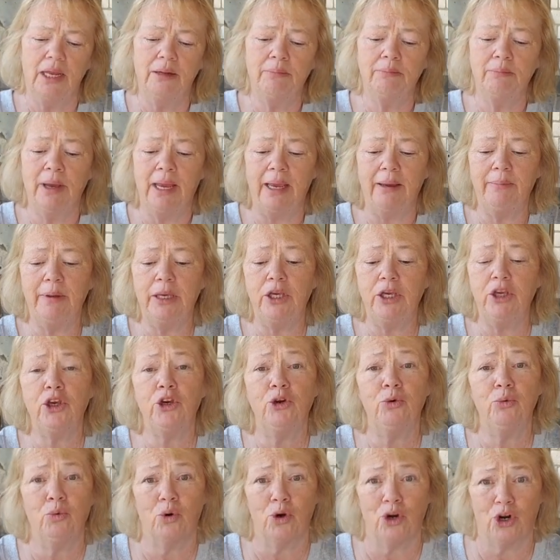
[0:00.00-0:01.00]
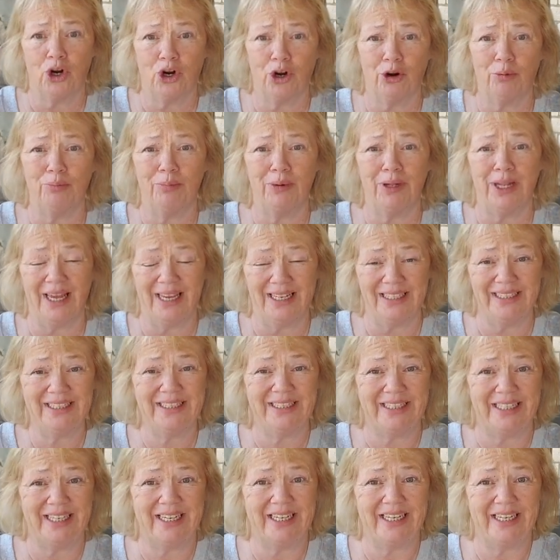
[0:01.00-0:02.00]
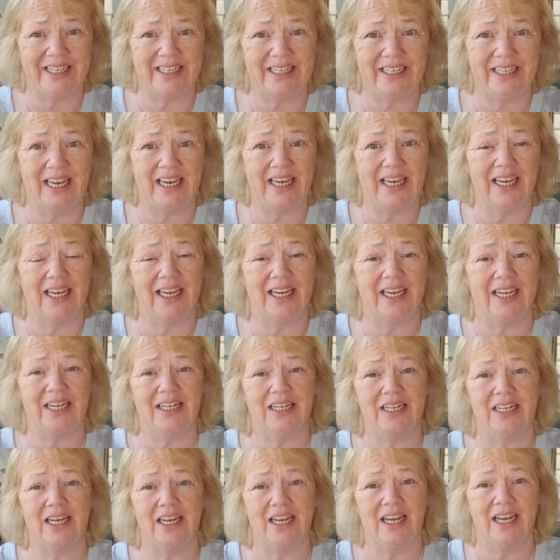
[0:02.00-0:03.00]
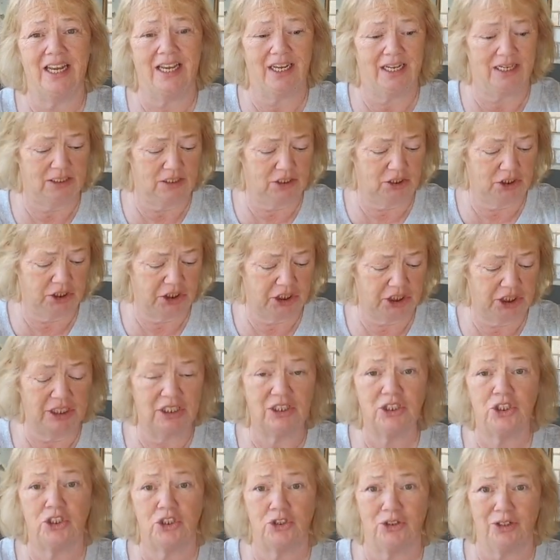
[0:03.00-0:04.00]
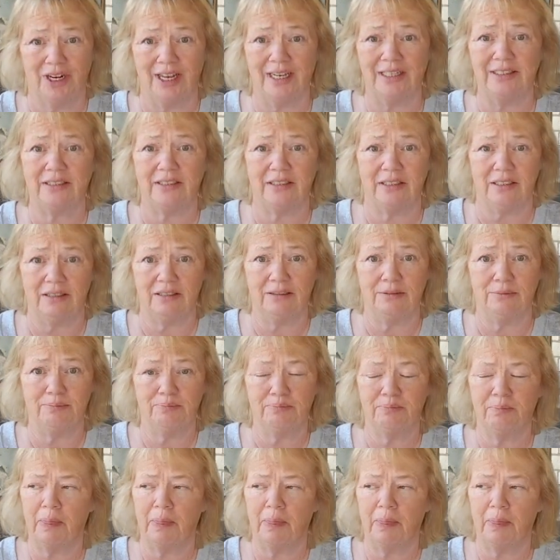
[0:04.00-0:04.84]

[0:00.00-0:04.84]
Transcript: and maybe you were her blessing, and she is your lesson.